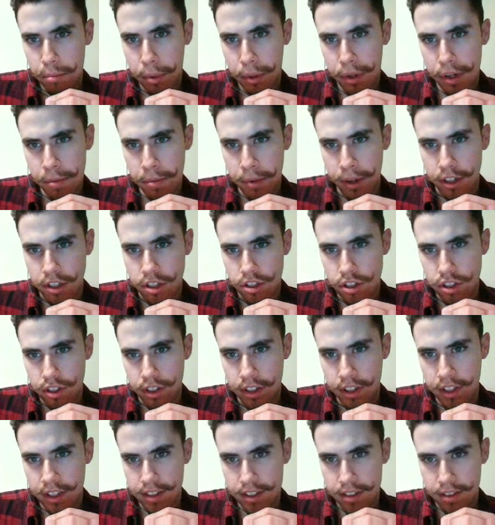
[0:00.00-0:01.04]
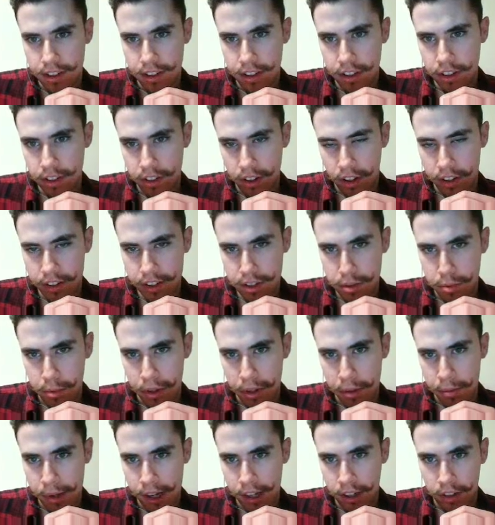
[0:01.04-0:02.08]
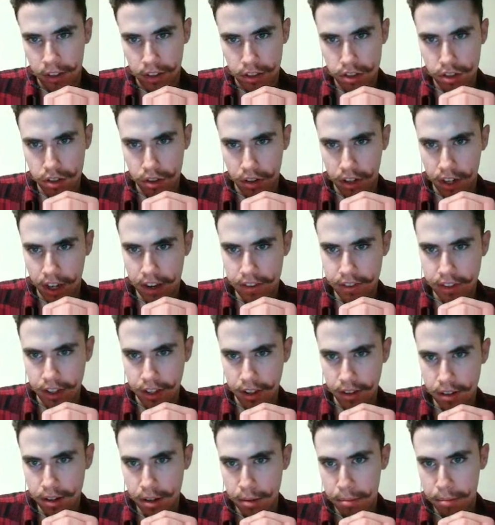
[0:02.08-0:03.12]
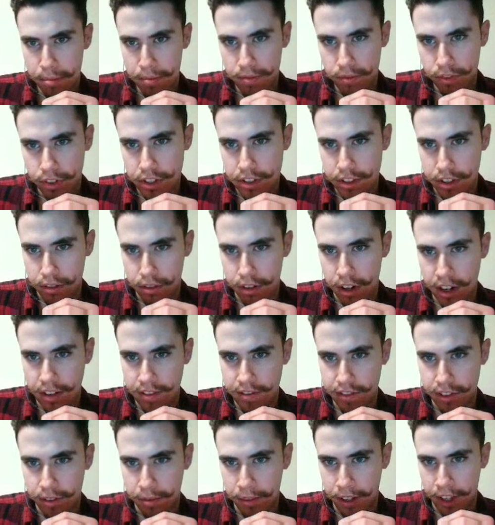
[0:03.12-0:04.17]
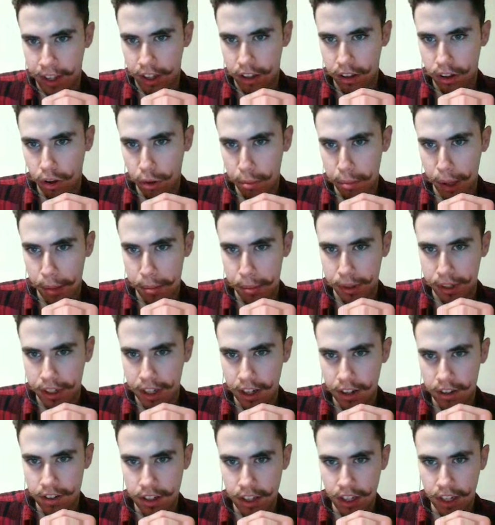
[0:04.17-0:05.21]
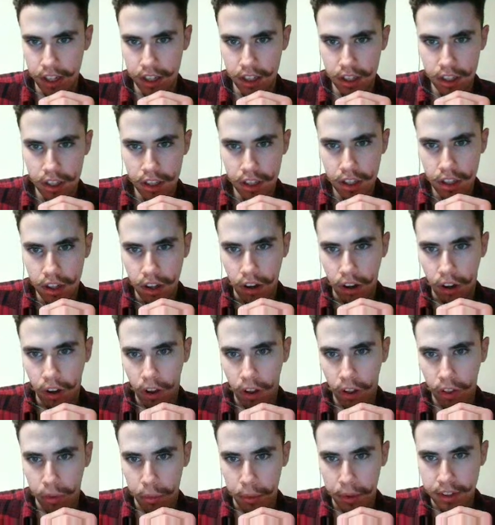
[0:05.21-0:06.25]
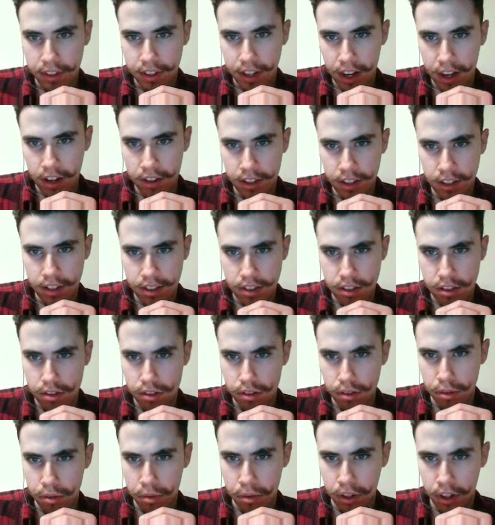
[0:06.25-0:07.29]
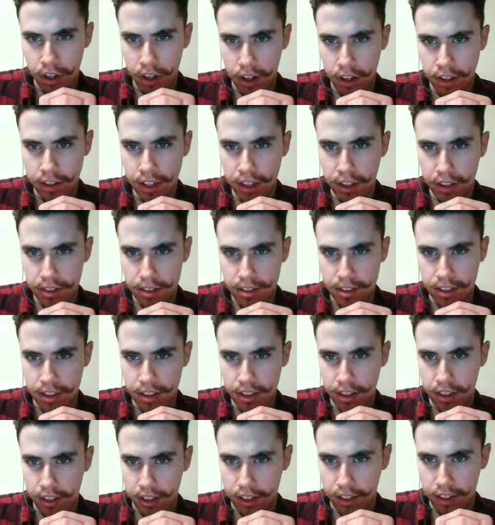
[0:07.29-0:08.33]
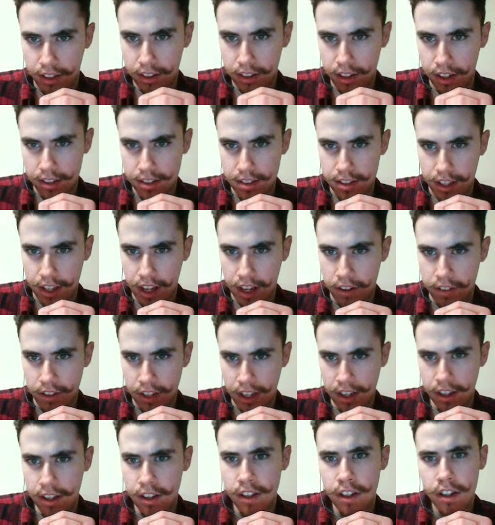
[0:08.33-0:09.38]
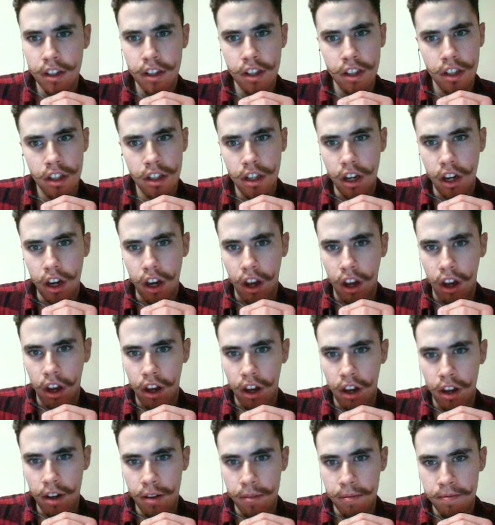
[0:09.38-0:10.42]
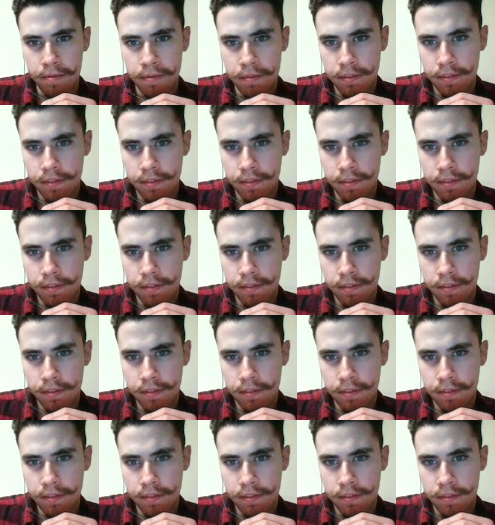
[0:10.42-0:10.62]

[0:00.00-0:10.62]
Pretty much on this weather model, it's showing heavy freezing rain from like Culpeper County all the way down into Nelson and Augusta County, um,